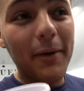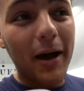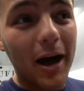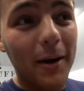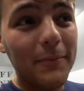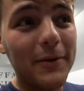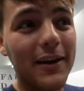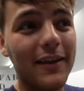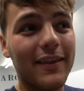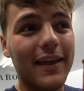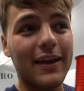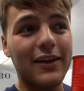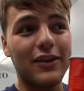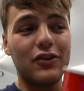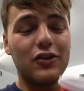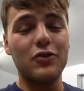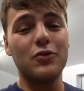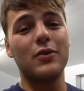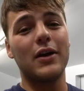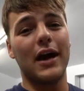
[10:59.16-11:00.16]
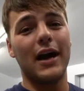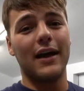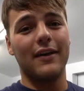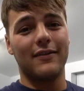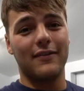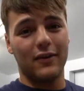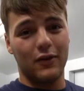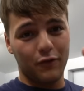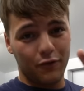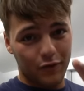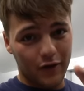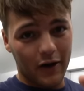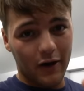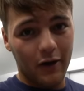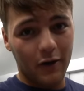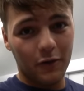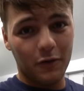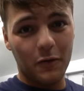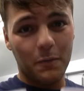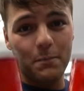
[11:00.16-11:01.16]
I'm gonna let you guys, the
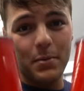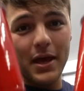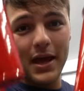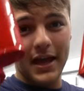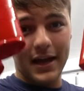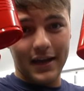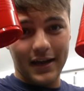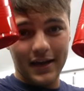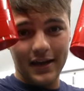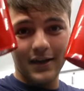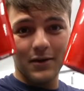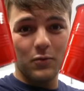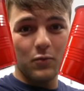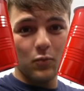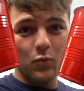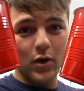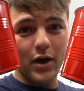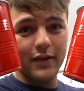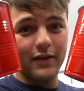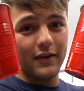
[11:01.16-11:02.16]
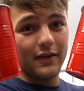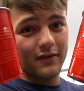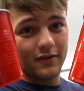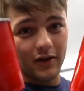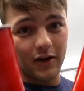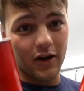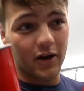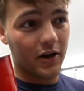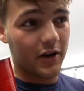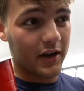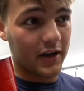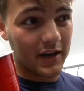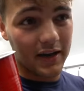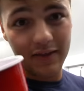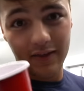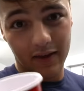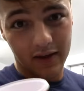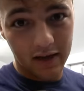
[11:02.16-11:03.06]
Cuffaros, pick what is on and in the